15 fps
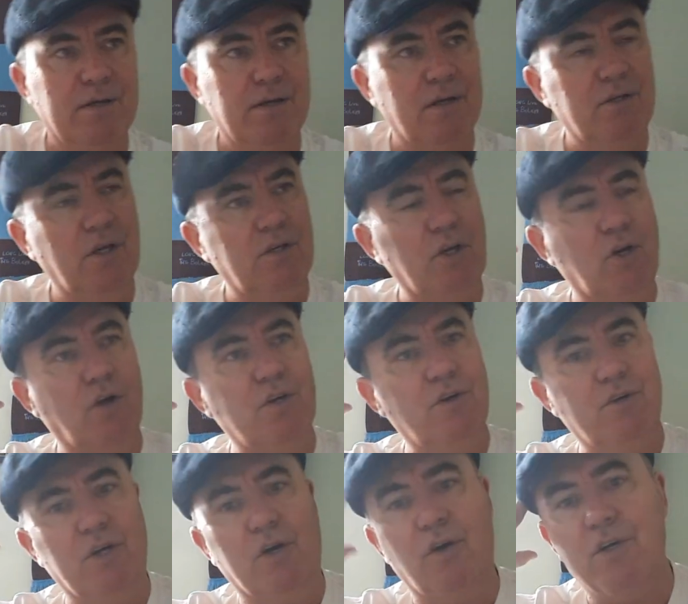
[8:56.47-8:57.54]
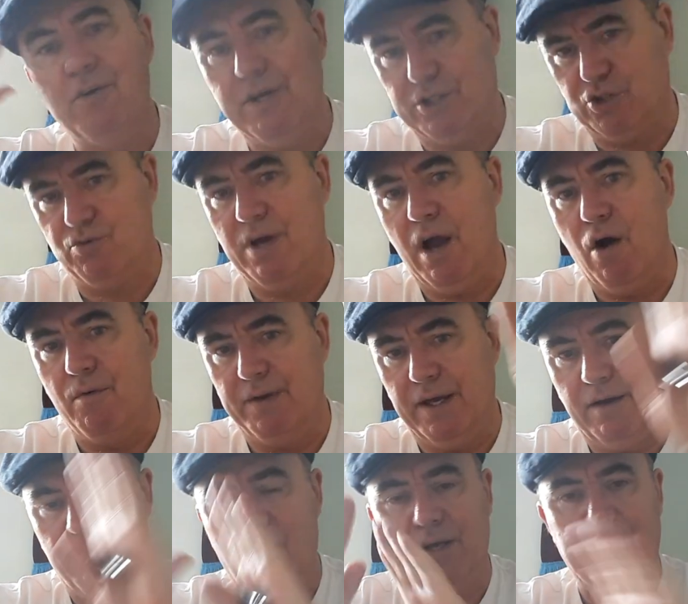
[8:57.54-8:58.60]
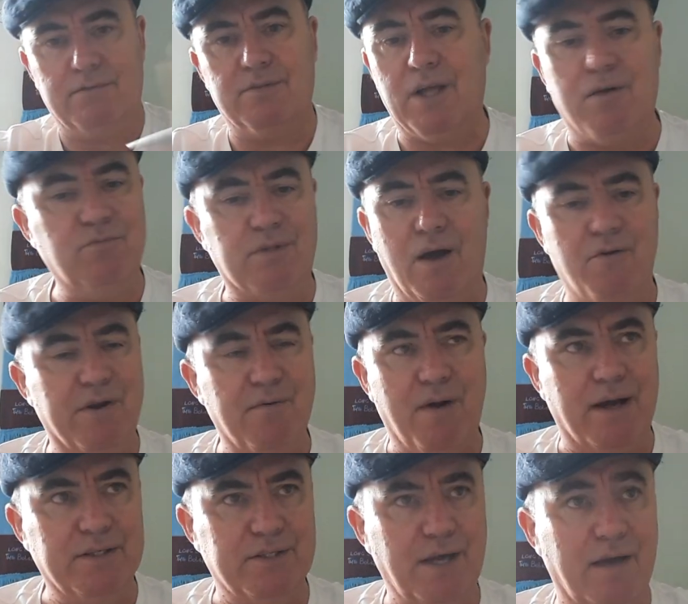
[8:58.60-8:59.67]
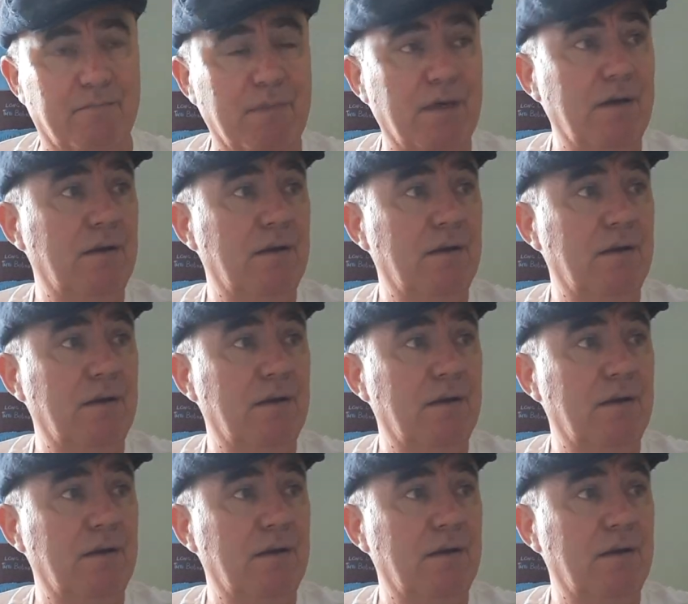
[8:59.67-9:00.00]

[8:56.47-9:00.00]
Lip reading: You got your history over there, right? Don't erase that.